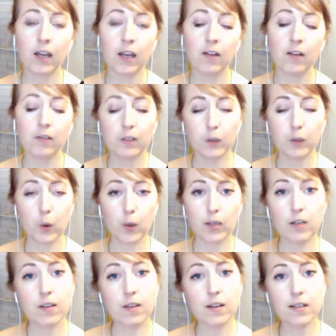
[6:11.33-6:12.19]
If you go
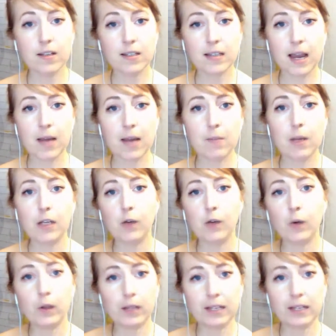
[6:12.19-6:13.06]
into the design
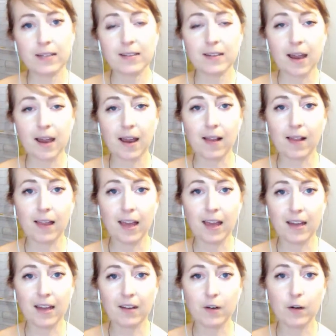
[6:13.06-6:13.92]
menu and click style
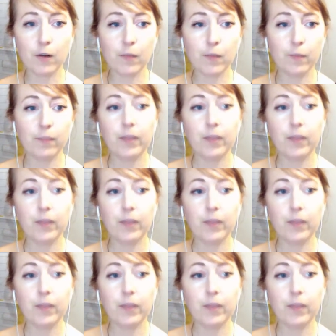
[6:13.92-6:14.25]
editor,